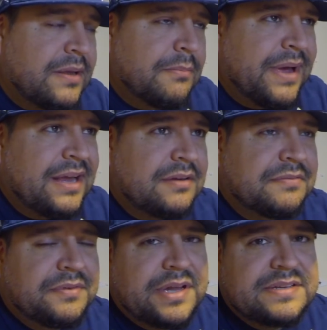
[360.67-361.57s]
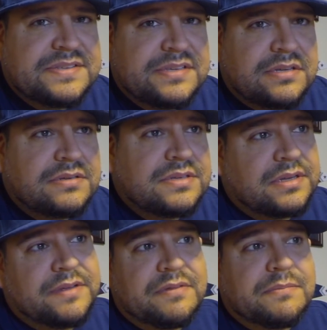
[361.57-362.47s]
him back in free agency to
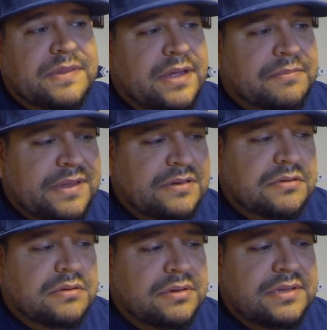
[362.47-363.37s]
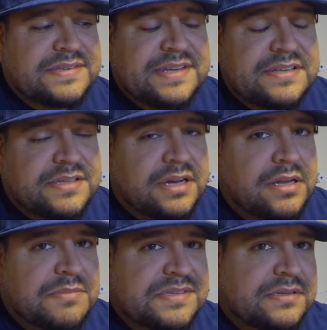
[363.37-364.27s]
give them depth. The Saints like
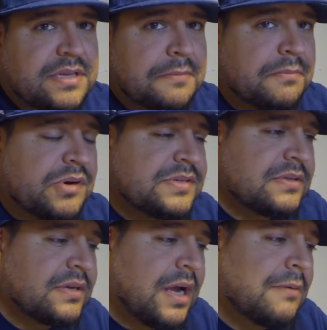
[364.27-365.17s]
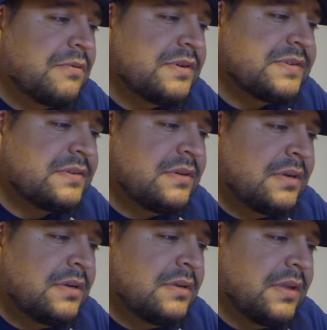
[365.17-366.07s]
him as a depth person. The Cowboys,
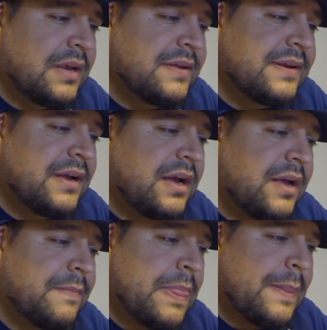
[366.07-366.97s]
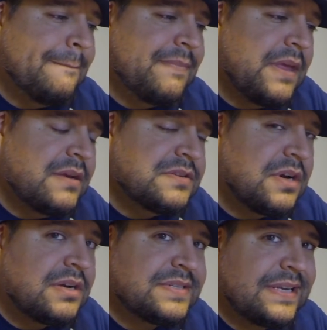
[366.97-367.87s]
they need a guy, and
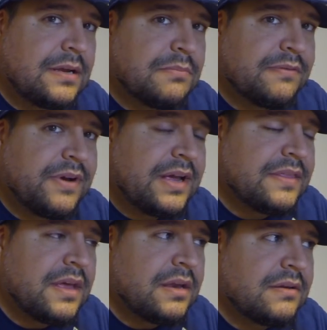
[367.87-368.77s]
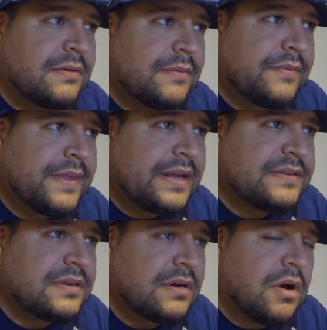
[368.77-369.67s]
Josh, he can provide that
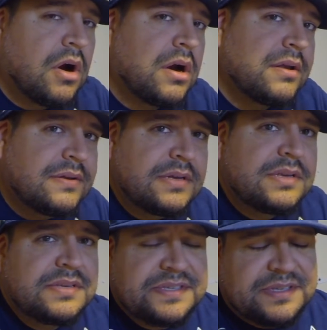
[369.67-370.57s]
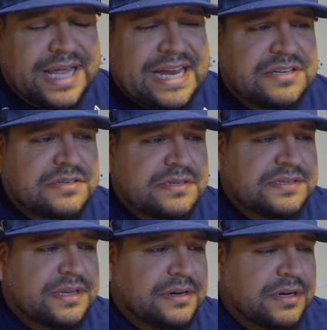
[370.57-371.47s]
guard slash
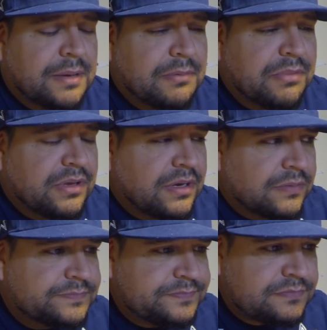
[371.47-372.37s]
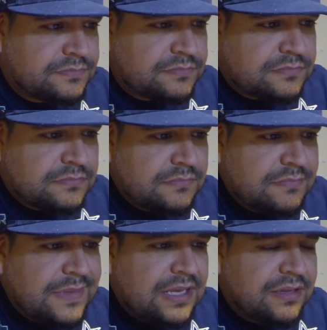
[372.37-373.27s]
center capability.
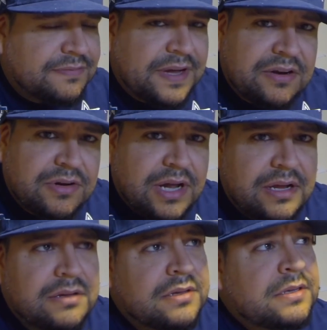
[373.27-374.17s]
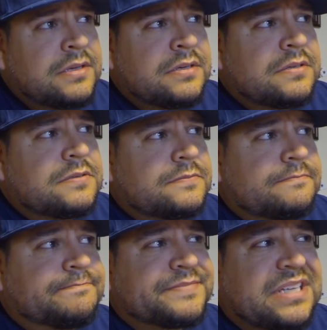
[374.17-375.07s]
The final guy
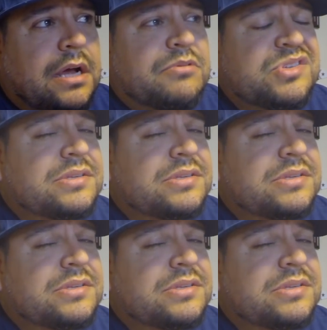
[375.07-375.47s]
Cowboys